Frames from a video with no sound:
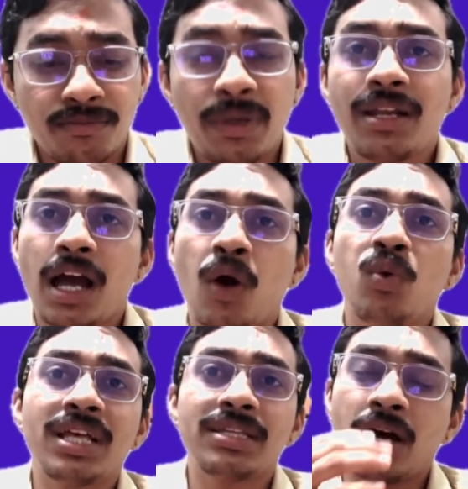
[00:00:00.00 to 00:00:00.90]
But
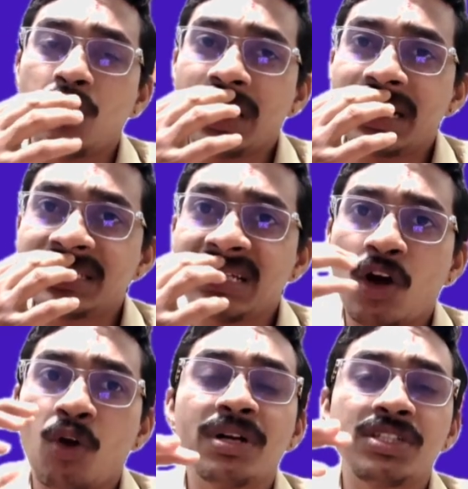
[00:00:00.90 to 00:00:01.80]
how that is done,
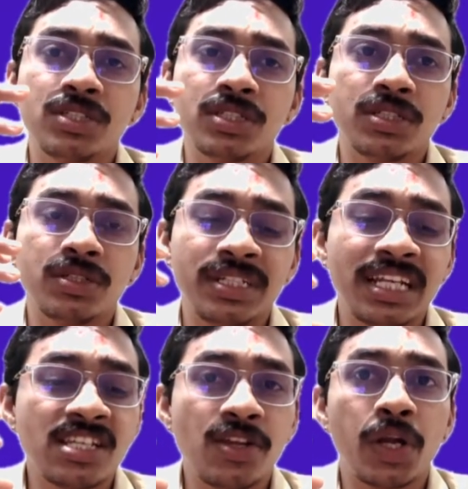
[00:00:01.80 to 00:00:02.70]
how much
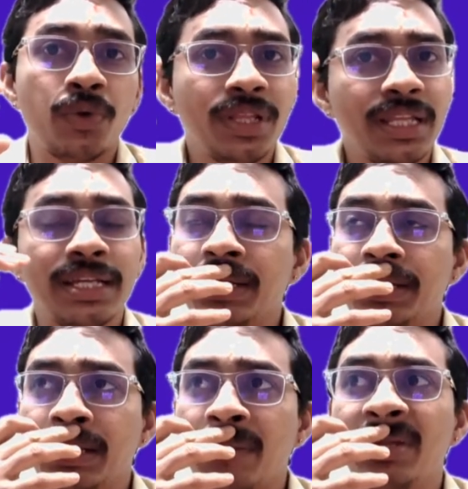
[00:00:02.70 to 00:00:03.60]
intensely you are doing
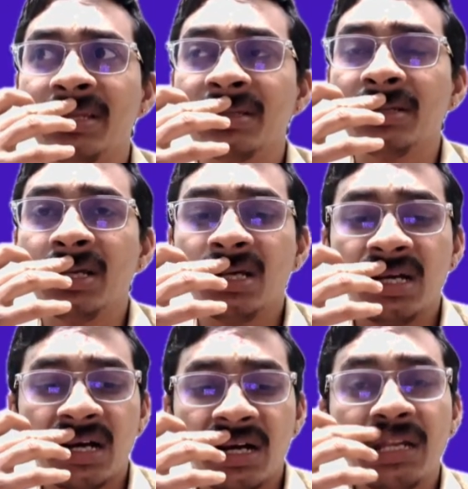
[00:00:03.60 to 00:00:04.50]

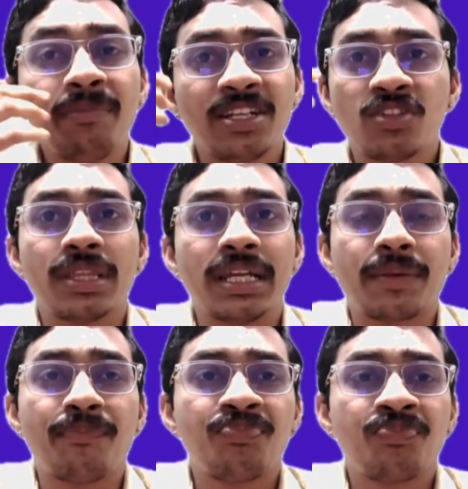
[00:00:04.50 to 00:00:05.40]
it, depends on that.